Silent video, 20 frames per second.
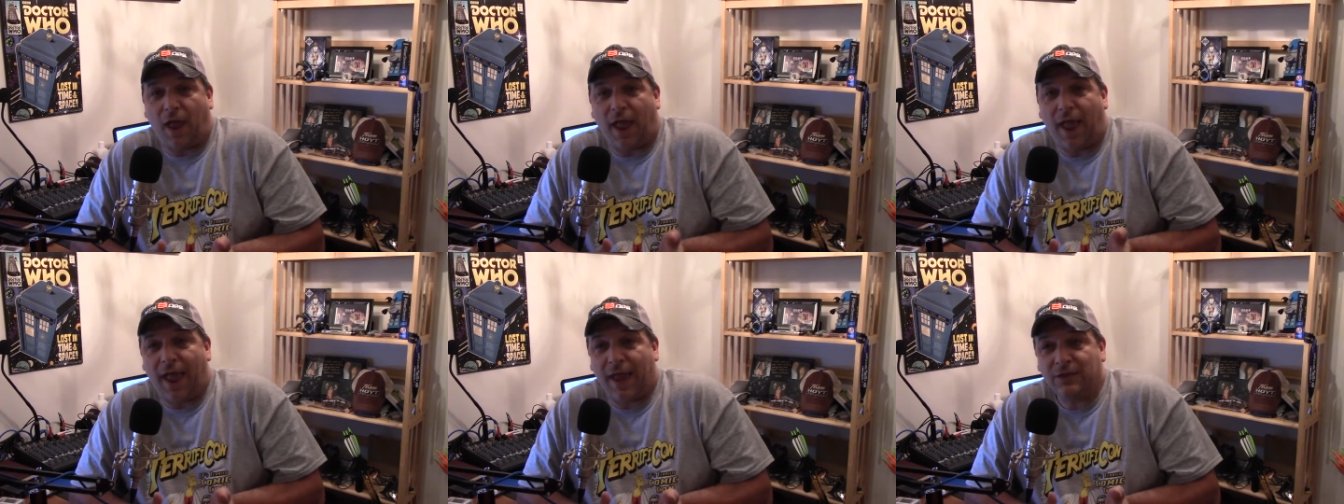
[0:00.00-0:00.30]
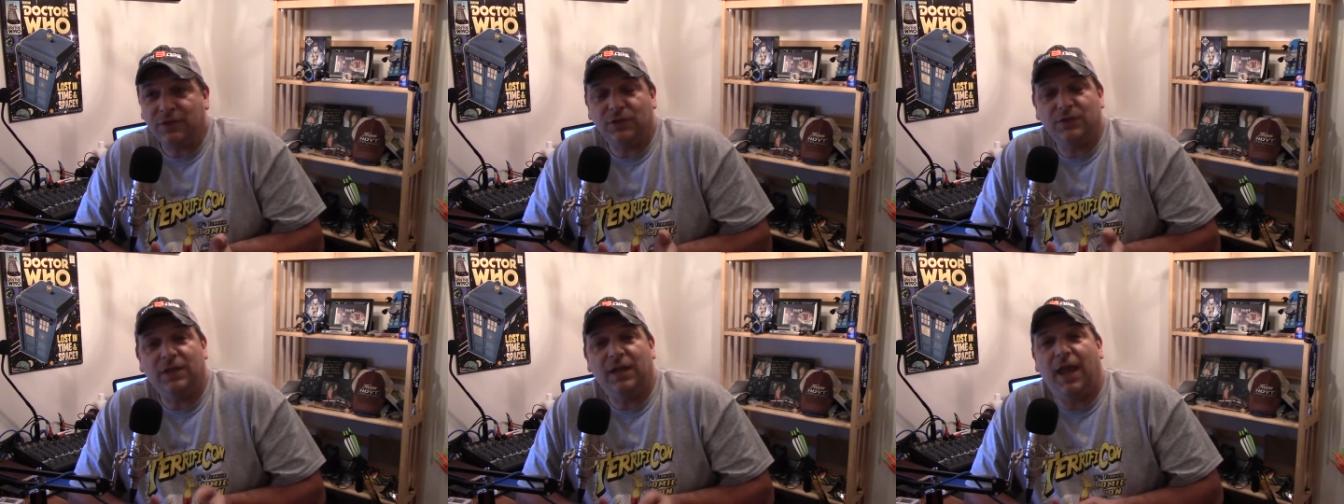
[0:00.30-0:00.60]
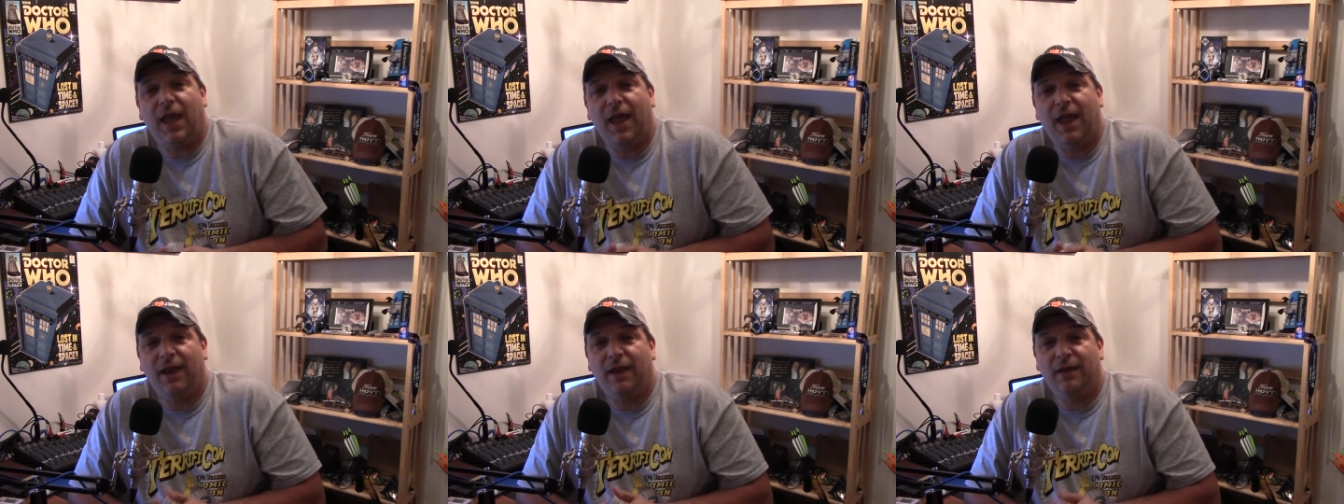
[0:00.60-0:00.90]
Actually
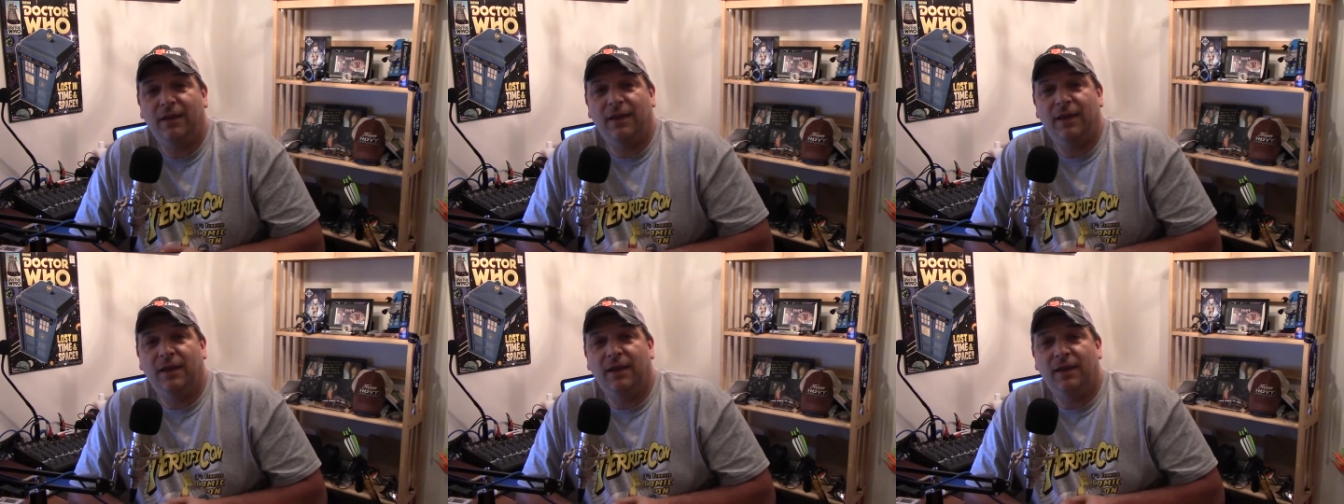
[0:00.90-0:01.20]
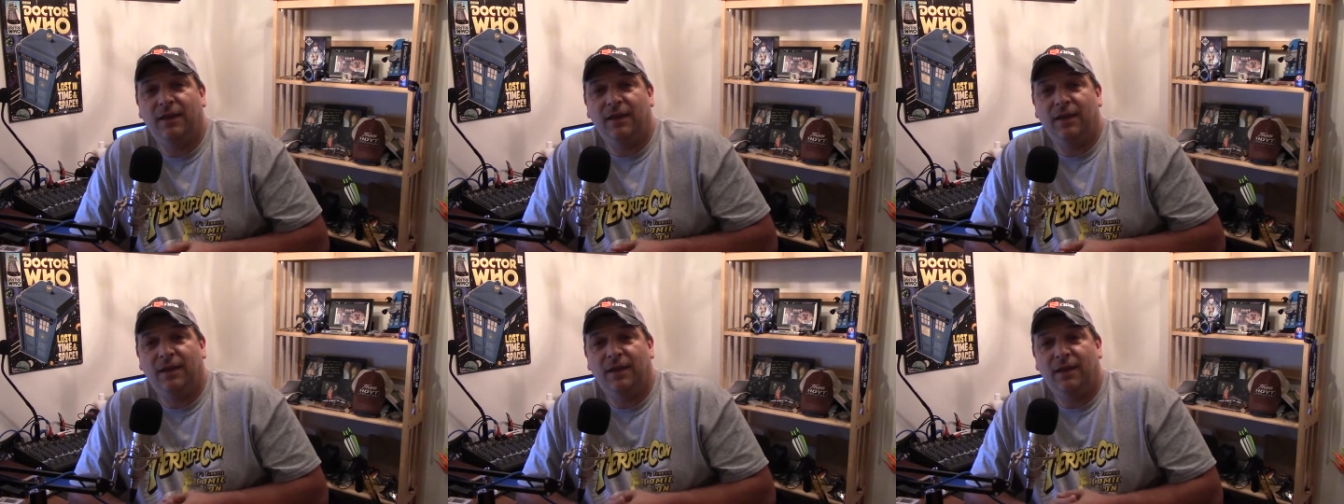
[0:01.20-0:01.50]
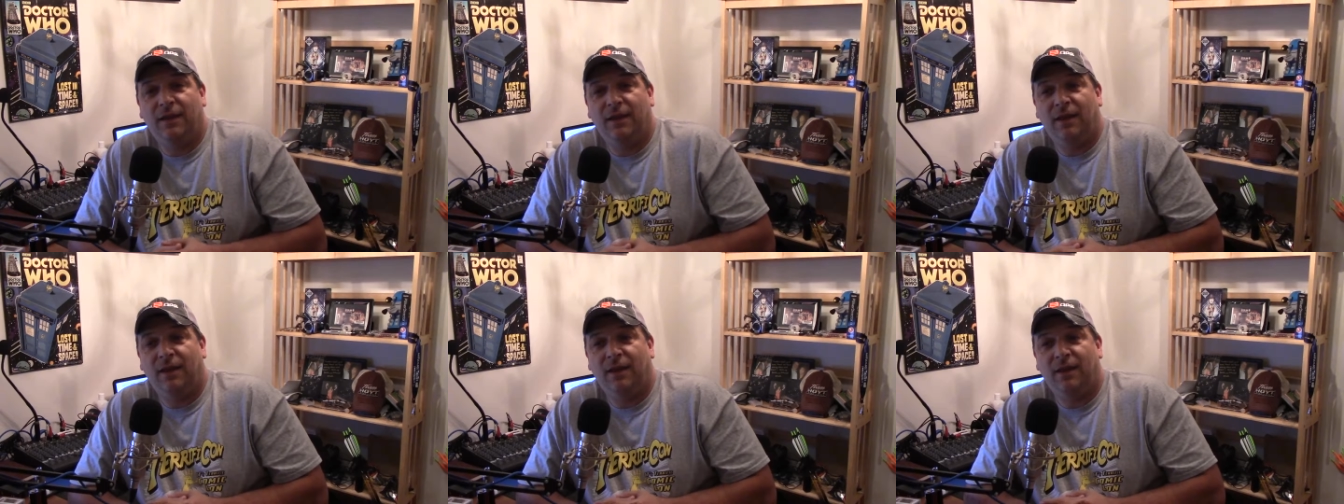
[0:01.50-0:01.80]
had
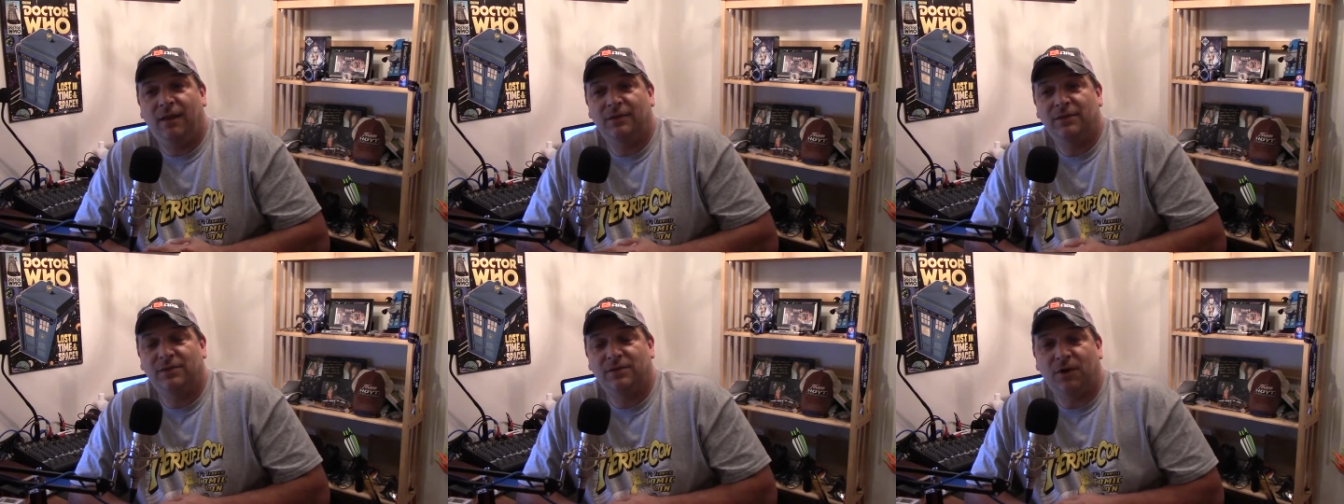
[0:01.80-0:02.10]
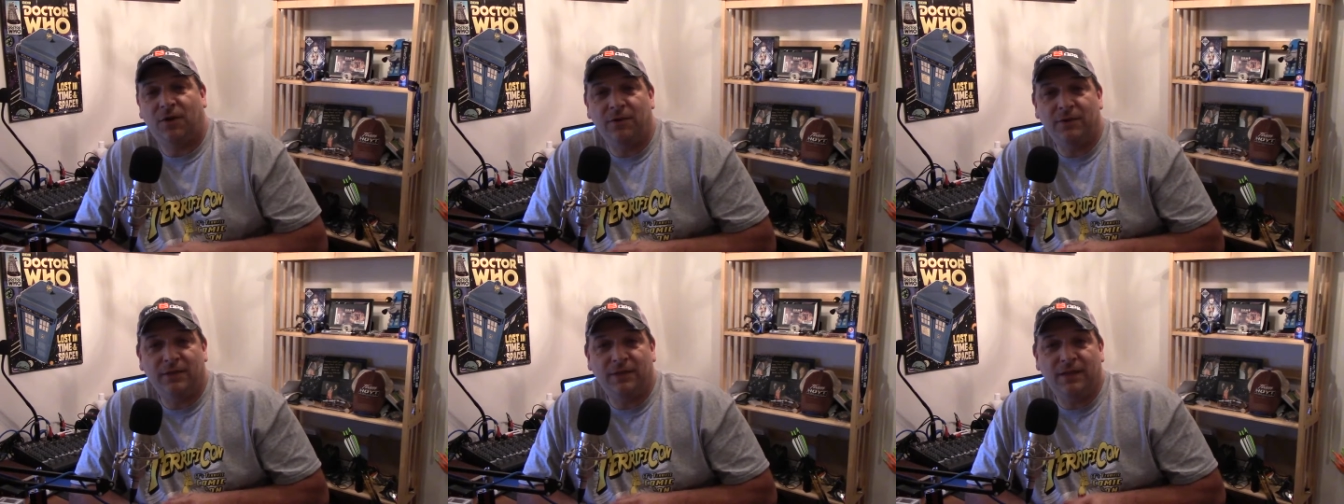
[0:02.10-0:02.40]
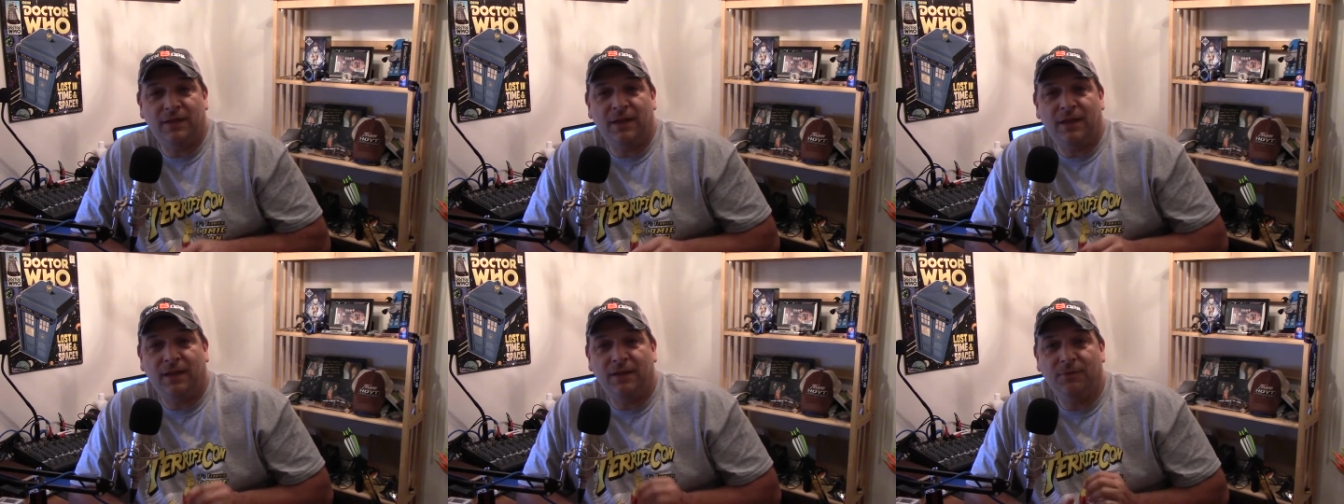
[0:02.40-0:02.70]
started
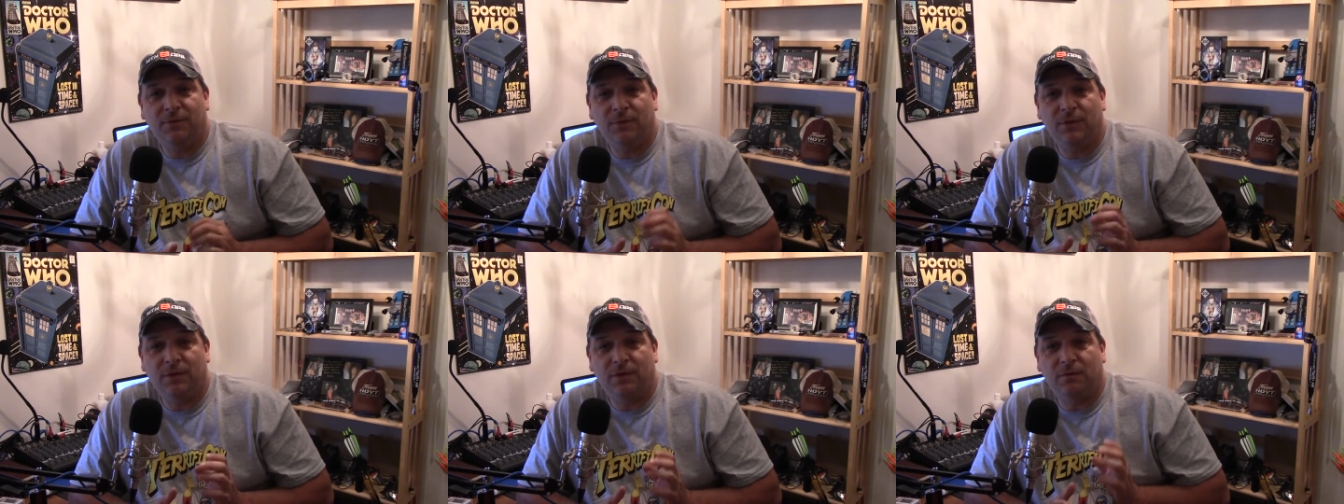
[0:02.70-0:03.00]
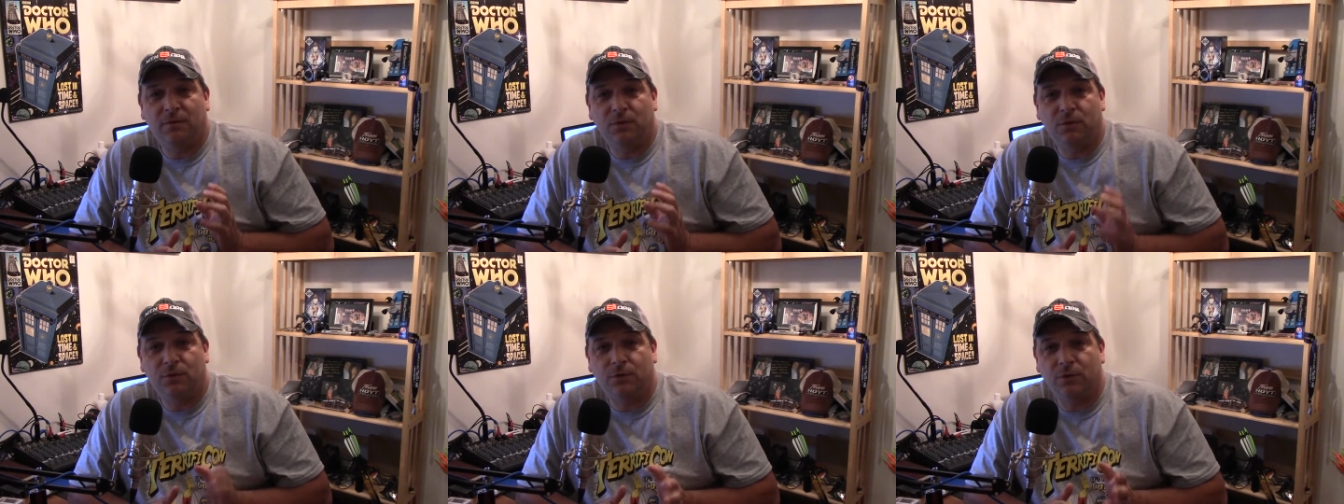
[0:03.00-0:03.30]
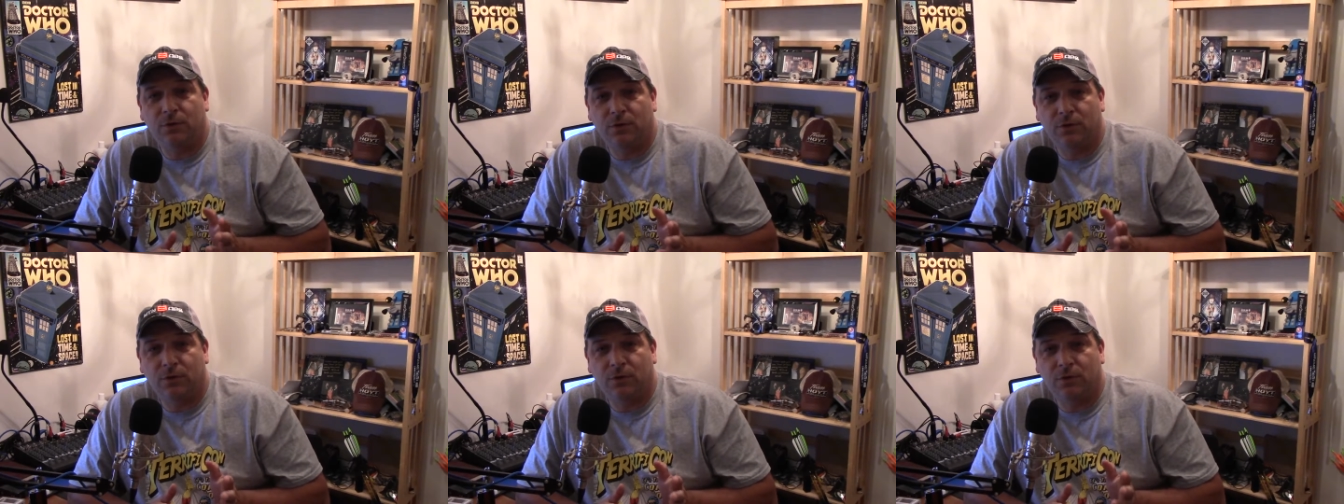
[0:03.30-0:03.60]
the night with
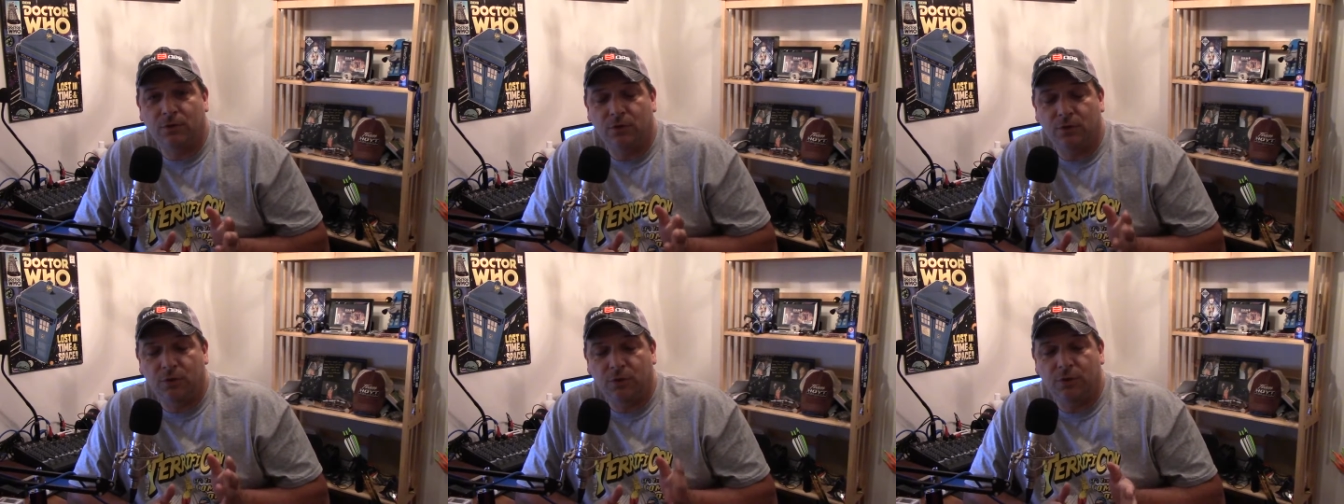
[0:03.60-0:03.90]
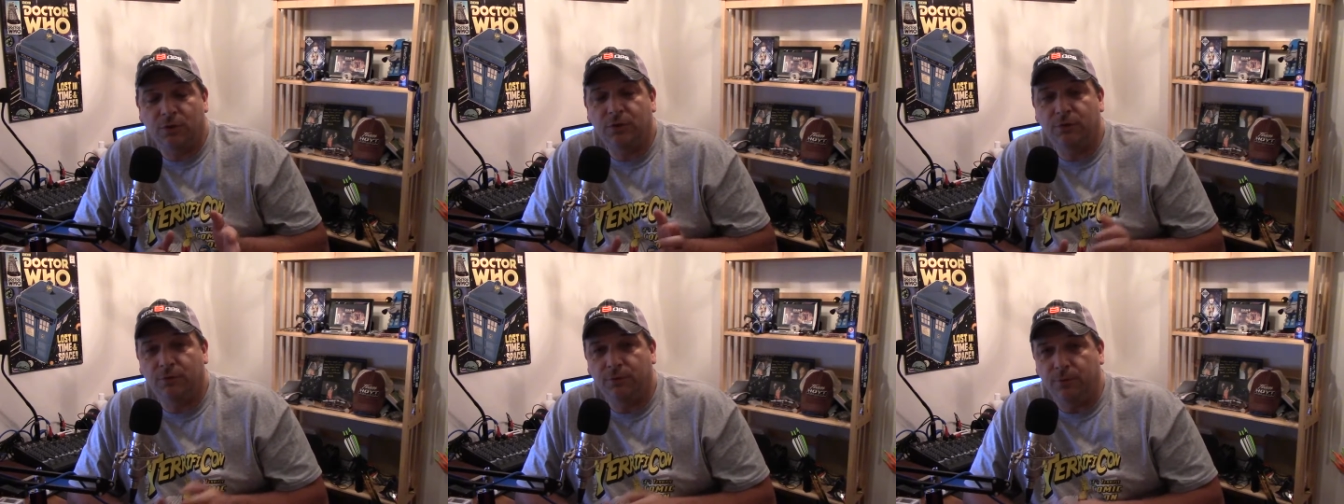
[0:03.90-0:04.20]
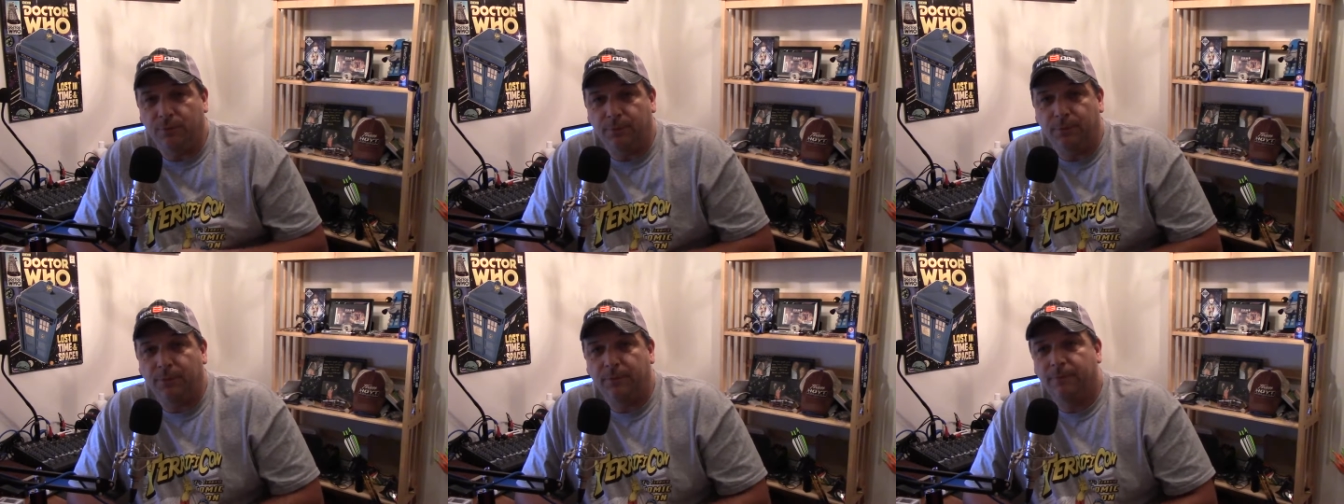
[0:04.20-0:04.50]
a good
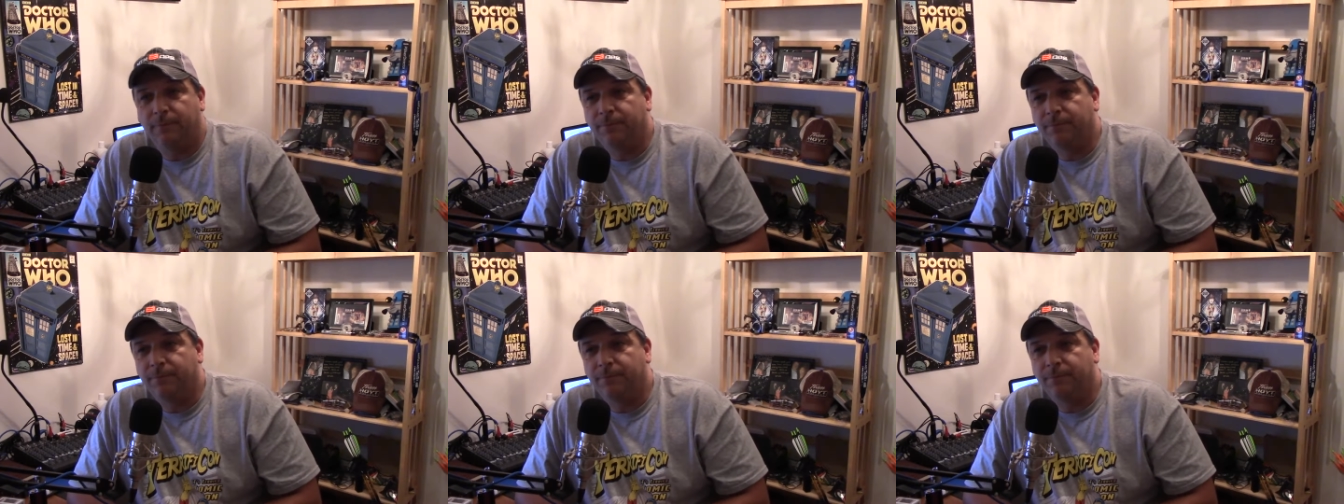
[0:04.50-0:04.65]
group.